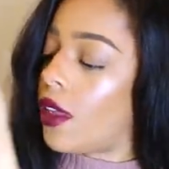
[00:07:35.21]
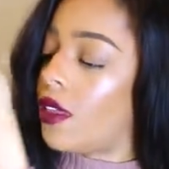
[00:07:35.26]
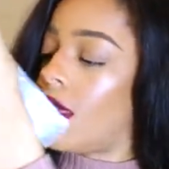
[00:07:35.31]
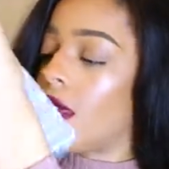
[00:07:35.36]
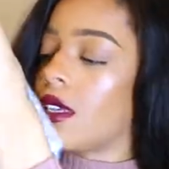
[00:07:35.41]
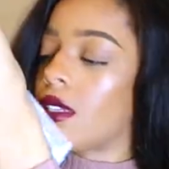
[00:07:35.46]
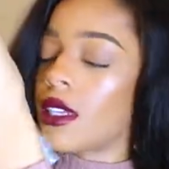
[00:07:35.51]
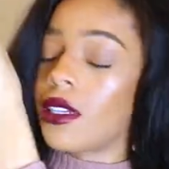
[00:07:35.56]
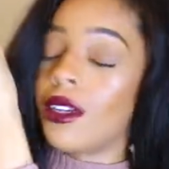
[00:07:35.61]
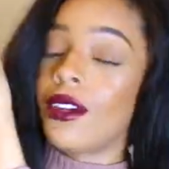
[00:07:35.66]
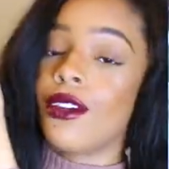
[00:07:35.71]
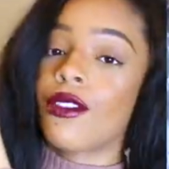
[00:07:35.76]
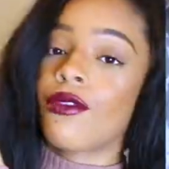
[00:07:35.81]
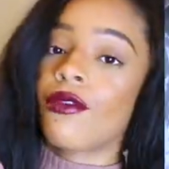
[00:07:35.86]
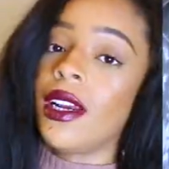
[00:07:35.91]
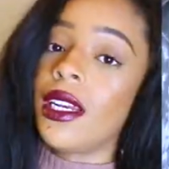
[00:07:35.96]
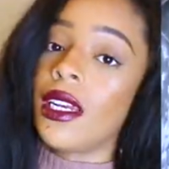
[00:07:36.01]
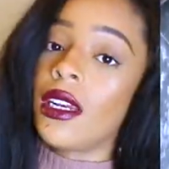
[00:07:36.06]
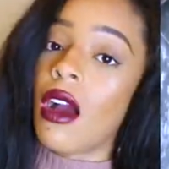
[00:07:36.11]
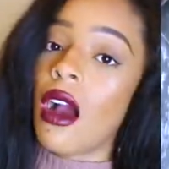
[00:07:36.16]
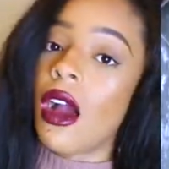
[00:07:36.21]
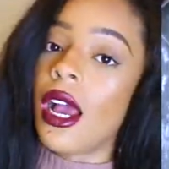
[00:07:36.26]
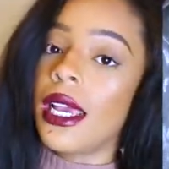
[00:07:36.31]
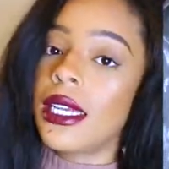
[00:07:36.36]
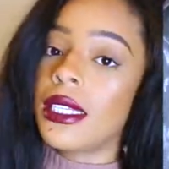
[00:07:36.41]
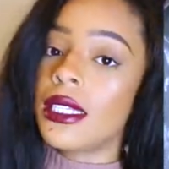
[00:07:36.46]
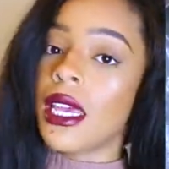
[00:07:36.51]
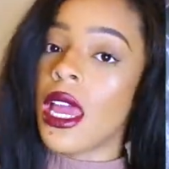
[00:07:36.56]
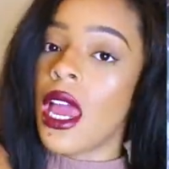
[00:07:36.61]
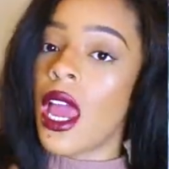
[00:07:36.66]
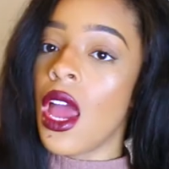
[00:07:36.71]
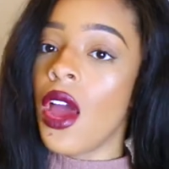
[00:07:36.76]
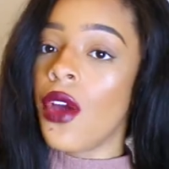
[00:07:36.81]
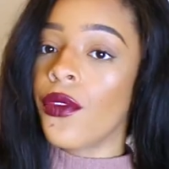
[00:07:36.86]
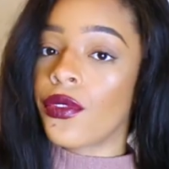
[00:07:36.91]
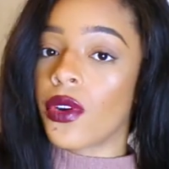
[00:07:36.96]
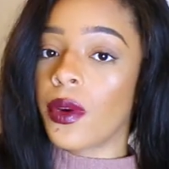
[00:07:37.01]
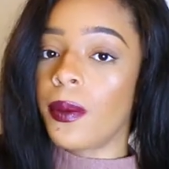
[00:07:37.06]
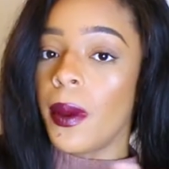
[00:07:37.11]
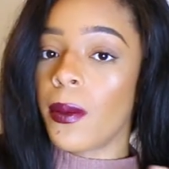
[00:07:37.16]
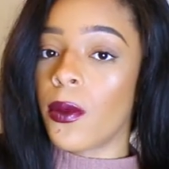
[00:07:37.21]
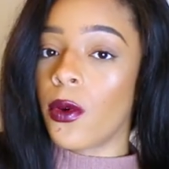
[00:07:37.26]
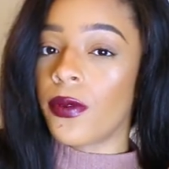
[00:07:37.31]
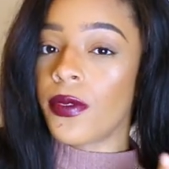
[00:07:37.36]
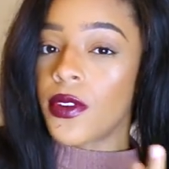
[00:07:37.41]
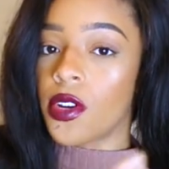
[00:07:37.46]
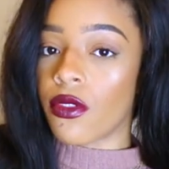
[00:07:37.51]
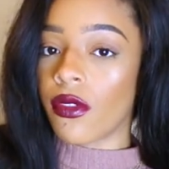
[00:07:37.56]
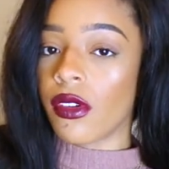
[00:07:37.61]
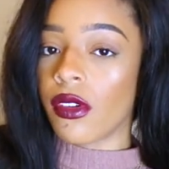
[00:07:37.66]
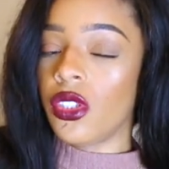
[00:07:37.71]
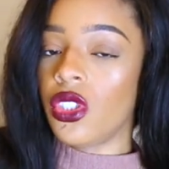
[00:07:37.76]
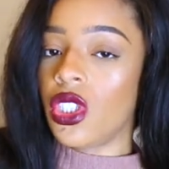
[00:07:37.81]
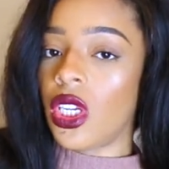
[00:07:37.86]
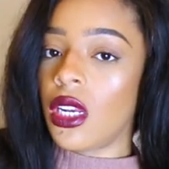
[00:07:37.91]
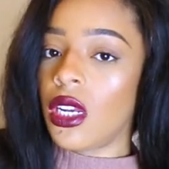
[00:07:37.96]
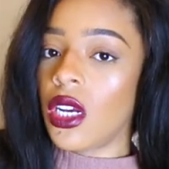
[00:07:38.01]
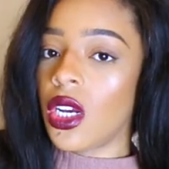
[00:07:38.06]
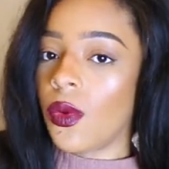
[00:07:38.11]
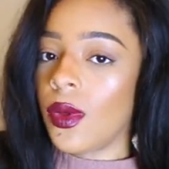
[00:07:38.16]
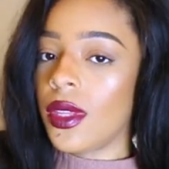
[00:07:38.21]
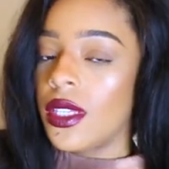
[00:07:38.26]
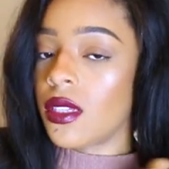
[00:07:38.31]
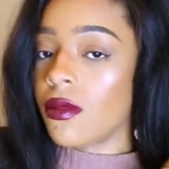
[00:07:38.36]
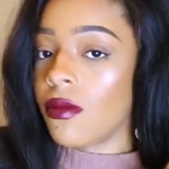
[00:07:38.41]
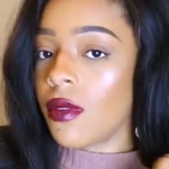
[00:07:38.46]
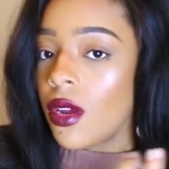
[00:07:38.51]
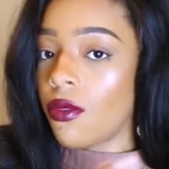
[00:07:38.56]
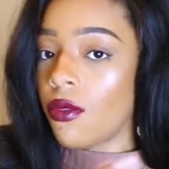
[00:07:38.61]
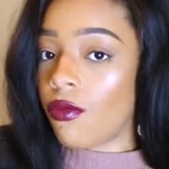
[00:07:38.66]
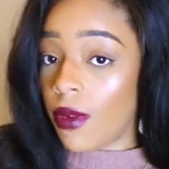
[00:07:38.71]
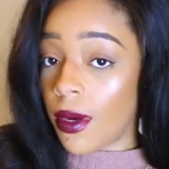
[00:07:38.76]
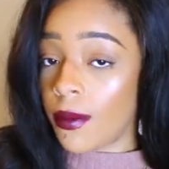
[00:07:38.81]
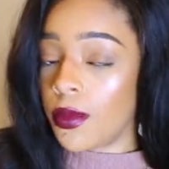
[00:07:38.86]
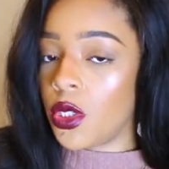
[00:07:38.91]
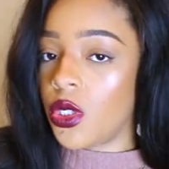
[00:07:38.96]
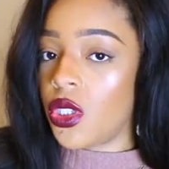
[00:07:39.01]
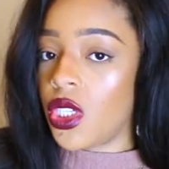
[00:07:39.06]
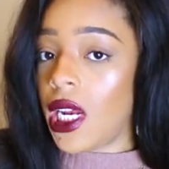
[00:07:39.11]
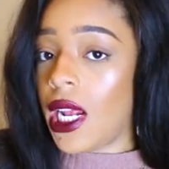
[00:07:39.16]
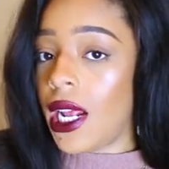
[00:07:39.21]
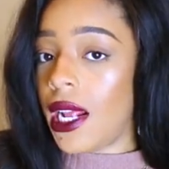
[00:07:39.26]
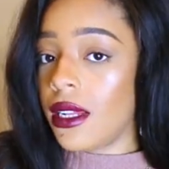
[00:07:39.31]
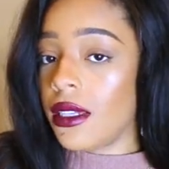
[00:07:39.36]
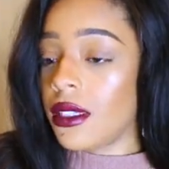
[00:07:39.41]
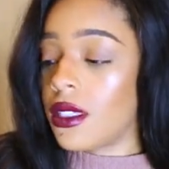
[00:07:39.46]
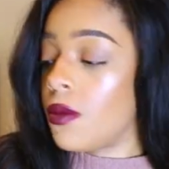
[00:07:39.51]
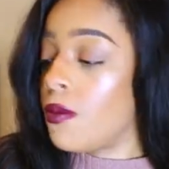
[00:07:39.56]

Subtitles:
I think it's going to look really nice for a bit more of a grungy look with some like ripped jeans,